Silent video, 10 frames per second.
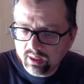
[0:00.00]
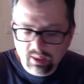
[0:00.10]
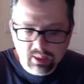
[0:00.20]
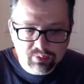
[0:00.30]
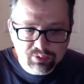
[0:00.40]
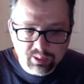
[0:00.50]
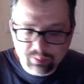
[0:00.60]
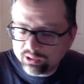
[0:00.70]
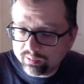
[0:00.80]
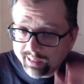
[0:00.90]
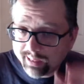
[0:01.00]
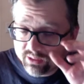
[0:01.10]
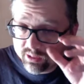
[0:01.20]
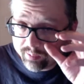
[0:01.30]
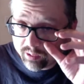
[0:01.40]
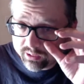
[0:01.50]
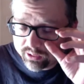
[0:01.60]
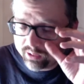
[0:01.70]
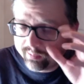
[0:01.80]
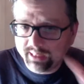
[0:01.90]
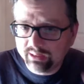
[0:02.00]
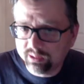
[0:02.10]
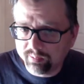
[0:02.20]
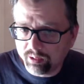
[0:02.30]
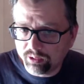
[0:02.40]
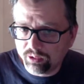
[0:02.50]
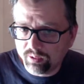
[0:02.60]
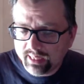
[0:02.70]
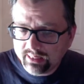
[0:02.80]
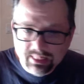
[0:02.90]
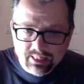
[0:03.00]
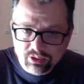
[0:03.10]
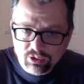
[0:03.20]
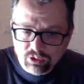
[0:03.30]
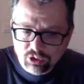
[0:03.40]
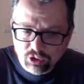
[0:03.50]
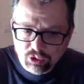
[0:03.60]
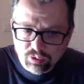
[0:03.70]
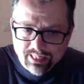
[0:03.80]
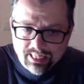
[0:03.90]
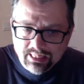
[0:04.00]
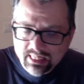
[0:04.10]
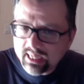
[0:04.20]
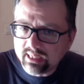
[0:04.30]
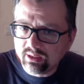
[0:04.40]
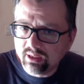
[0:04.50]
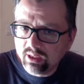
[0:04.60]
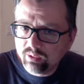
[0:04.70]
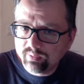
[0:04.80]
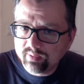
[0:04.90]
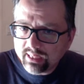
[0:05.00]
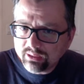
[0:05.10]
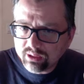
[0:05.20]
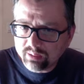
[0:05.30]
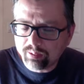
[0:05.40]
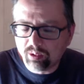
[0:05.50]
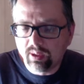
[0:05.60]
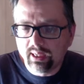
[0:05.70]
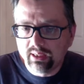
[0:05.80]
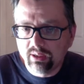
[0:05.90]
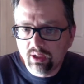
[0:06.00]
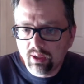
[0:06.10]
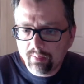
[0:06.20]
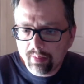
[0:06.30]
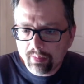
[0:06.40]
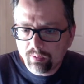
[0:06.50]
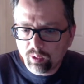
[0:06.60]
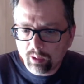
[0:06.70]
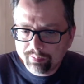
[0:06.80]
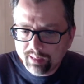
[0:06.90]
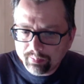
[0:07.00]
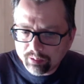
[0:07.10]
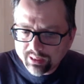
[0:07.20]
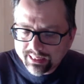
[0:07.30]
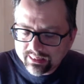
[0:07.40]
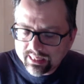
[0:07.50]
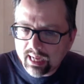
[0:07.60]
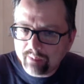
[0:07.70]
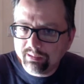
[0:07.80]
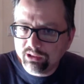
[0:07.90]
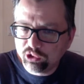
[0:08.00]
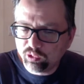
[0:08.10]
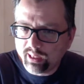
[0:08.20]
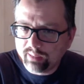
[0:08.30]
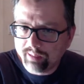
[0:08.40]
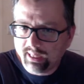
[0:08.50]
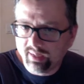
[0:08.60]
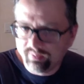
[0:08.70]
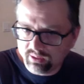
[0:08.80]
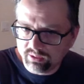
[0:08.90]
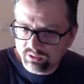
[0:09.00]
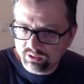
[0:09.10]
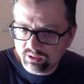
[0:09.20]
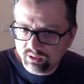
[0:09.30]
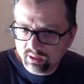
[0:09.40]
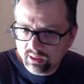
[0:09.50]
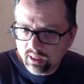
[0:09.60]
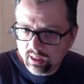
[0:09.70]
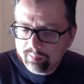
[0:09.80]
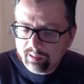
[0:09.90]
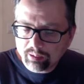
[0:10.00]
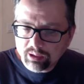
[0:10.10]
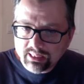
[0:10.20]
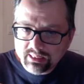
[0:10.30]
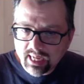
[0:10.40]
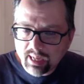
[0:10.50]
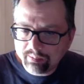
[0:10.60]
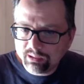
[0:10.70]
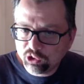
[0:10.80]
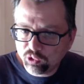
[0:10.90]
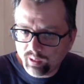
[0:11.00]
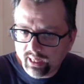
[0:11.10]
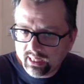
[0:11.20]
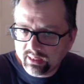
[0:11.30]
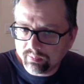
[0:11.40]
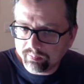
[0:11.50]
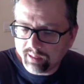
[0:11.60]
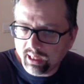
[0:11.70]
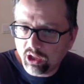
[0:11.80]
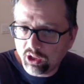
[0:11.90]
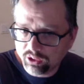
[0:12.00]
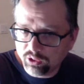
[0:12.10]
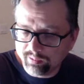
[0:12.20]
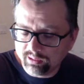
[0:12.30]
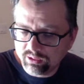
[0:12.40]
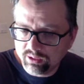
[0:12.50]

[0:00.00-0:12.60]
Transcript: If someone's a Biden supporter, they're a Biden supporter. And you cannot, we've gotten to the point where people cannot be swayed by evidence. People cannot be swayed by argument.